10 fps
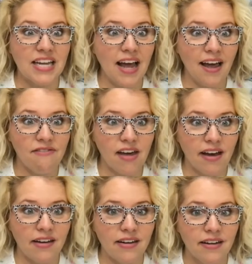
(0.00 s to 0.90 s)
Can I have
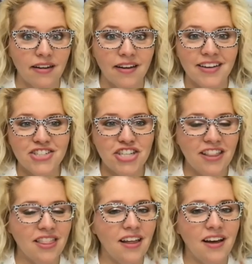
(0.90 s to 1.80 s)
that? She
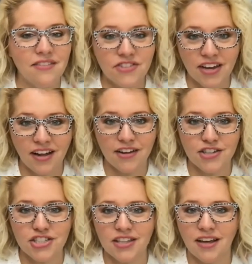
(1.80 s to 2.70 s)
loved the
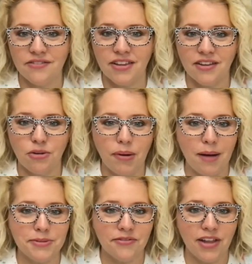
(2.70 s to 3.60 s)
color. She loved the little
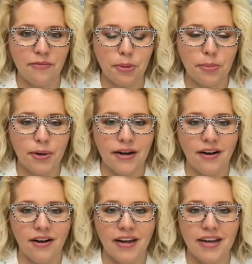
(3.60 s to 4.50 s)
pops of leopard print
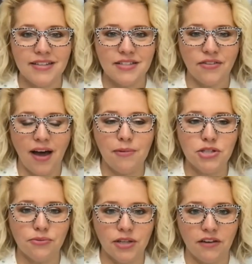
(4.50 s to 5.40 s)
on it. And so that was
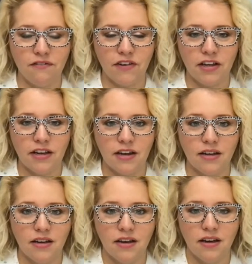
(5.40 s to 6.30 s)
a really fun.
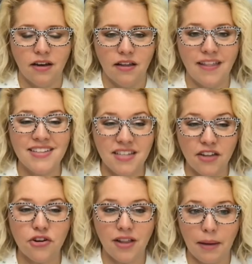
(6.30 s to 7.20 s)
That's
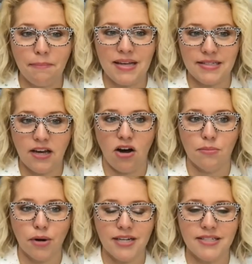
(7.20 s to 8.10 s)
another like messy
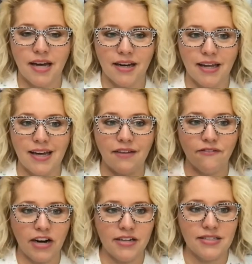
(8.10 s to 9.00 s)
ombre technique,
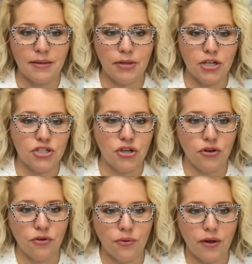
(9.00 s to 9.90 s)
very similar
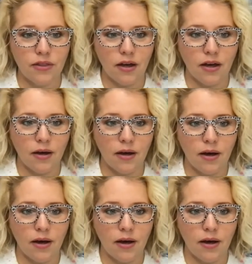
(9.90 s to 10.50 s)
to the